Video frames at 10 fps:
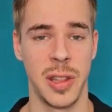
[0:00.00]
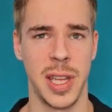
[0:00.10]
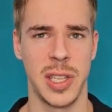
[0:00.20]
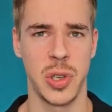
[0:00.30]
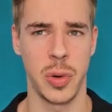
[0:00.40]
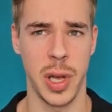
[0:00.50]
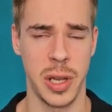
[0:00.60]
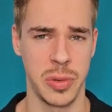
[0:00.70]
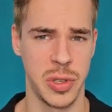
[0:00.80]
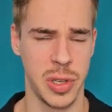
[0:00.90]
That's
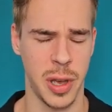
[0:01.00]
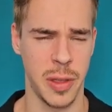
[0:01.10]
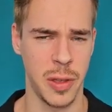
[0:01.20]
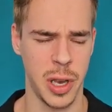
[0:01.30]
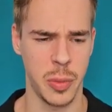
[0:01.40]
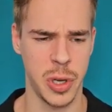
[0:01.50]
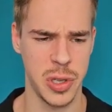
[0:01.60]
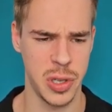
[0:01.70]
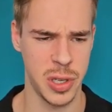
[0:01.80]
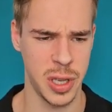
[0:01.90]
around, I thought it
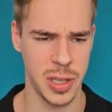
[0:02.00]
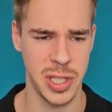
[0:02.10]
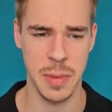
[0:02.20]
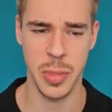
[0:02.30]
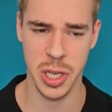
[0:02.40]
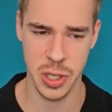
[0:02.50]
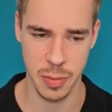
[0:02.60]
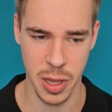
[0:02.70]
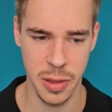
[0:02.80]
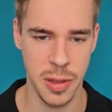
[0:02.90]
was $10 a
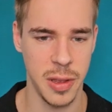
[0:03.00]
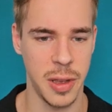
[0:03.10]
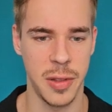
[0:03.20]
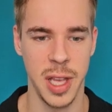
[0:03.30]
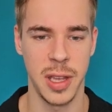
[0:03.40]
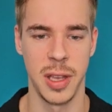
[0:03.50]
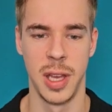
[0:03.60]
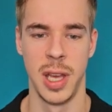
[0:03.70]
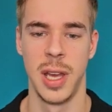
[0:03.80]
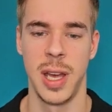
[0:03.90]
month, I think.
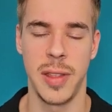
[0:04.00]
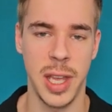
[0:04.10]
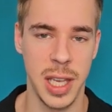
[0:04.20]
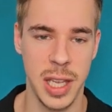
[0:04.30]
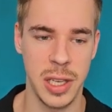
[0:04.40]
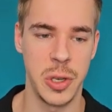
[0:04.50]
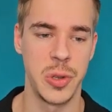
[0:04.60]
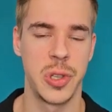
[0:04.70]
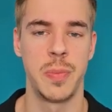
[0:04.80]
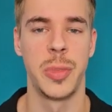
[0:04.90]
And then you can
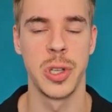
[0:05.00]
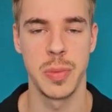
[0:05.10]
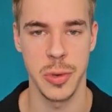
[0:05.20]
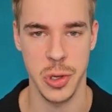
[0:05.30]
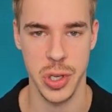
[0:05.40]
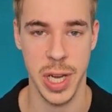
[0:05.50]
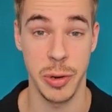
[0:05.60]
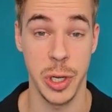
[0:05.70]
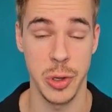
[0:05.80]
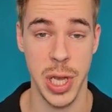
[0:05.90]
use multiple
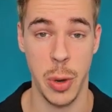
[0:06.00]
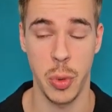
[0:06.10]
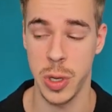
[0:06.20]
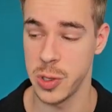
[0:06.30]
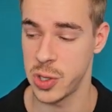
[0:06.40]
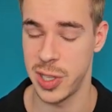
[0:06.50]
scenarios at once.